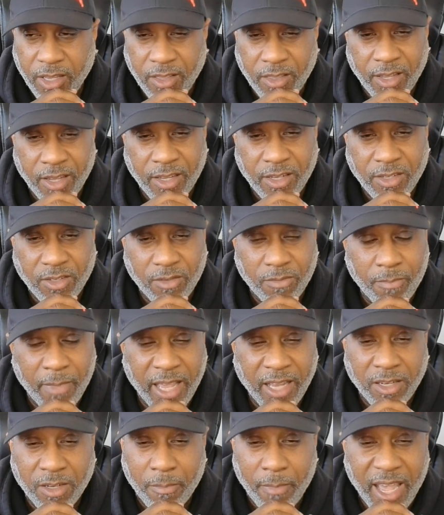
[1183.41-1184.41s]
and then
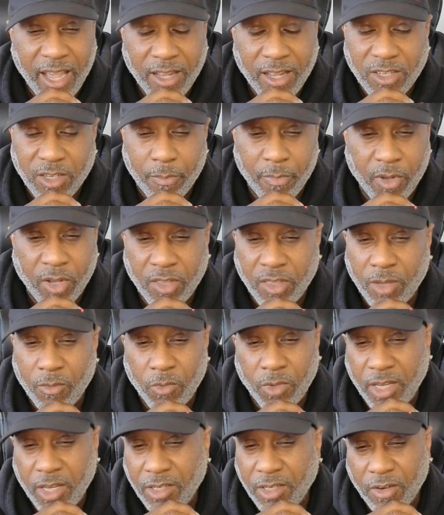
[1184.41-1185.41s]
make demands upon them
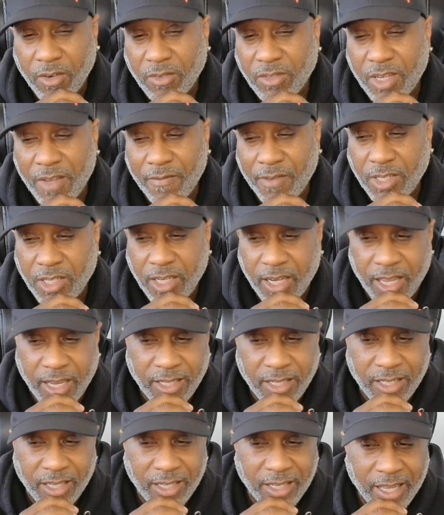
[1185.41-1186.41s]
when they turn 17,
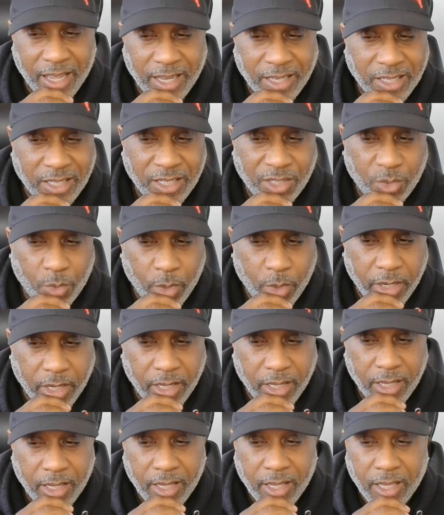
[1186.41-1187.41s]
18, 19, 20.